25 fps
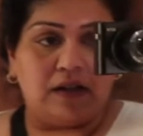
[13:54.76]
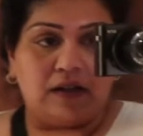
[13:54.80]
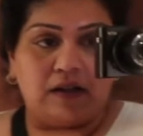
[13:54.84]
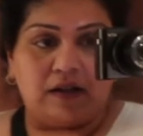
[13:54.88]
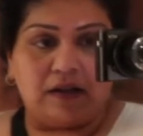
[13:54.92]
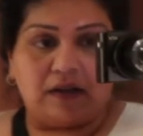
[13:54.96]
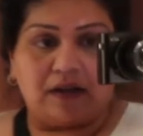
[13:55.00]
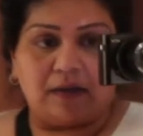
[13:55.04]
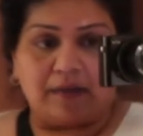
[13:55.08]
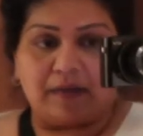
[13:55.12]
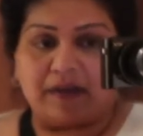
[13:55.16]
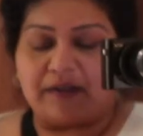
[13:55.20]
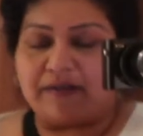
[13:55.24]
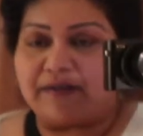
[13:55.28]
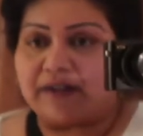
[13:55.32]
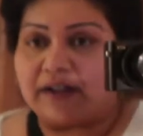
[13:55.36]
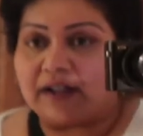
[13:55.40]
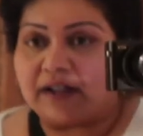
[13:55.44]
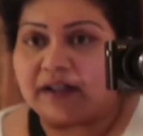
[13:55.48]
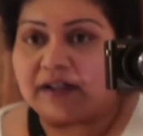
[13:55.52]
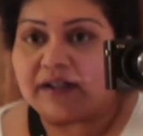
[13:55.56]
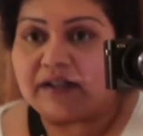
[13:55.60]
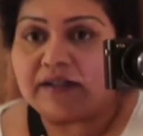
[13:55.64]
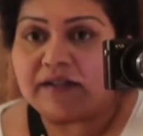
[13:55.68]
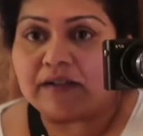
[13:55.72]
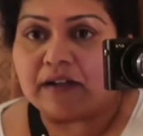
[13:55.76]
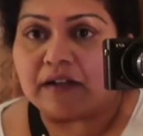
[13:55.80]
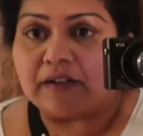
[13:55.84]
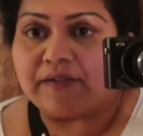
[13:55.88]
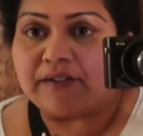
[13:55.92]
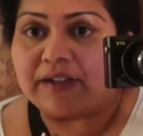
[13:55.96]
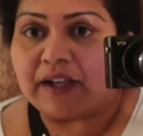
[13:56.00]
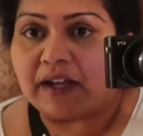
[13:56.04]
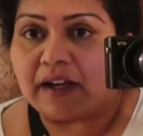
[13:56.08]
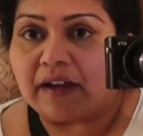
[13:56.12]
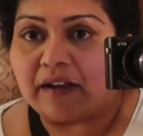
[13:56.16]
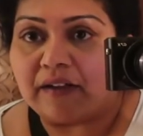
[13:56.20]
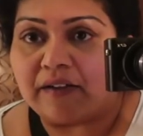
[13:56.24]
Look at my face. I've
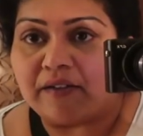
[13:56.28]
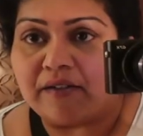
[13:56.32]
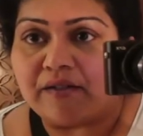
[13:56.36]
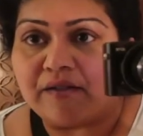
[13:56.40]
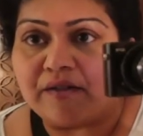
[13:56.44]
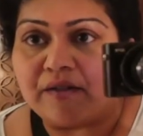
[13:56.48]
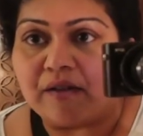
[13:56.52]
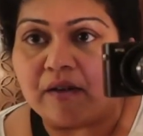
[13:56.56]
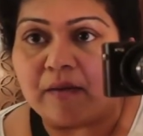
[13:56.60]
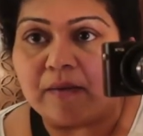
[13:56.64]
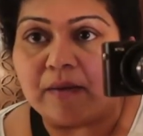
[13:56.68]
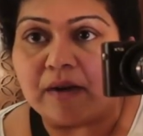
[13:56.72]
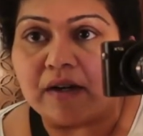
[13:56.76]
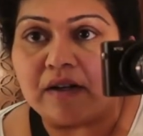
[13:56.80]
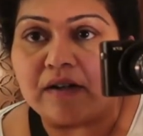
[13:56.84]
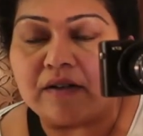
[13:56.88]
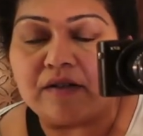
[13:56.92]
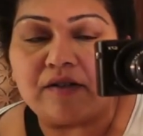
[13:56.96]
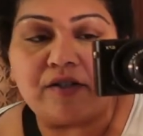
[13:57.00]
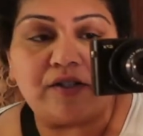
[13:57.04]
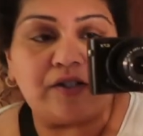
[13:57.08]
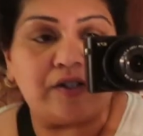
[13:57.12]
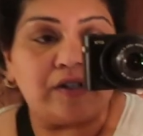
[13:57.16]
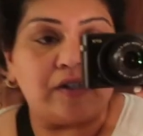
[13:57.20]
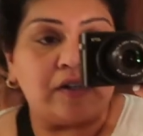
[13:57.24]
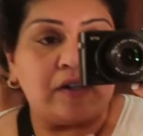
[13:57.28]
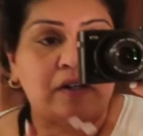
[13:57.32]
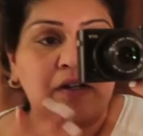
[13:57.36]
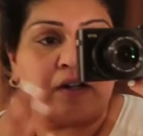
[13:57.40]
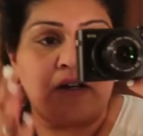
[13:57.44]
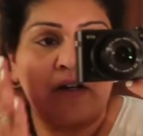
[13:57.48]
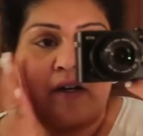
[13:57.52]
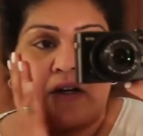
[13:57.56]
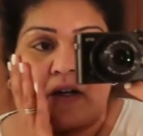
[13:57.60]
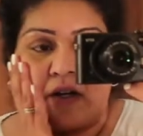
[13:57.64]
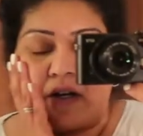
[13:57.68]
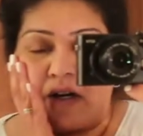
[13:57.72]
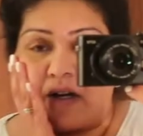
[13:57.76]
tanned so much.
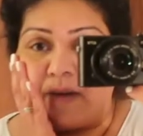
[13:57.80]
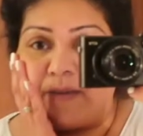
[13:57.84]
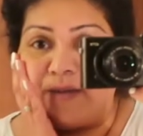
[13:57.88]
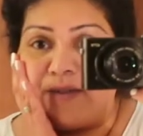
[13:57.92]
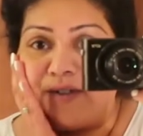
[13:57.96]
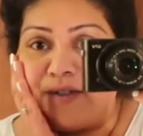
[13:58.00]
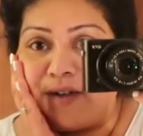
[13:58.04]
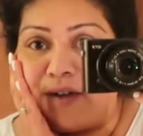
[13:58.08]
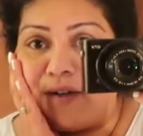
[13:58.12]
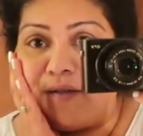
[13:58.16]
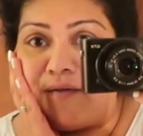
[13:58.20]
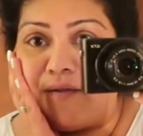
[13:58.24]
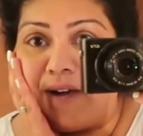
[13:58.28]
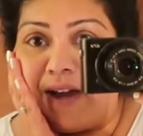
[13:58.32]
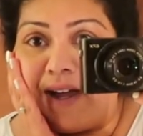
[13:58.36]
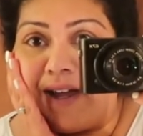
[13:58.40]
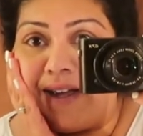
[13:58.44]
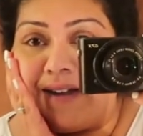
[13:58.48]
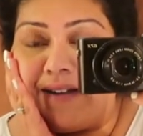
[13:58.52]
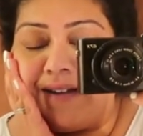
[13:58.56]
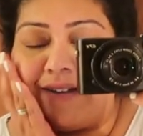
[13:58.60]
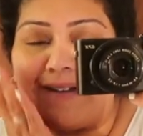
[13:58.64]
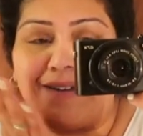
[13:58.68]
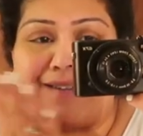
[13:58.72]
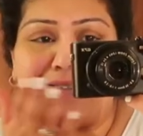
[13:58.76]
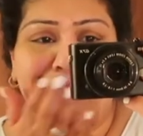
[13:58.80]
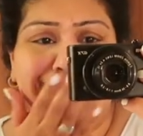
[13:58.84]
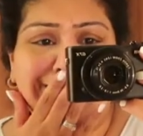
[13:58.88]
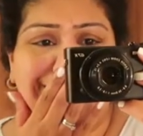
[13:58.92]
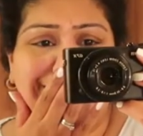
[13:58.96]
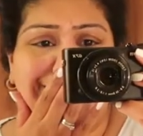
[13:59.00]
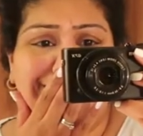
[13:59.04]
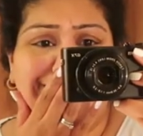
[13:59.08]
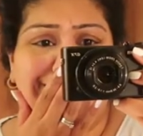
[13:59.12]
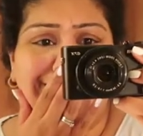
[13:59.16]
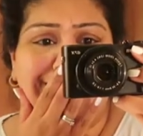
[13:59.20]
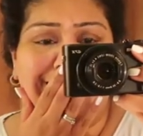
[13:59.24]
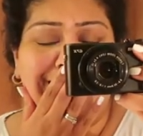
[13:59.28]
I'm so red.
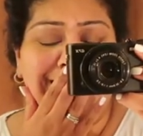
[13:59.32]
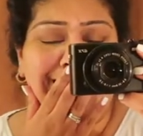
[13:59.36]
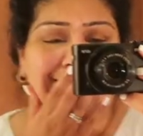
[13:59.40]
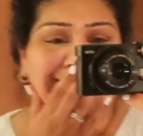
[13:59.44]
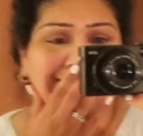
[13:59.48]
Oh, I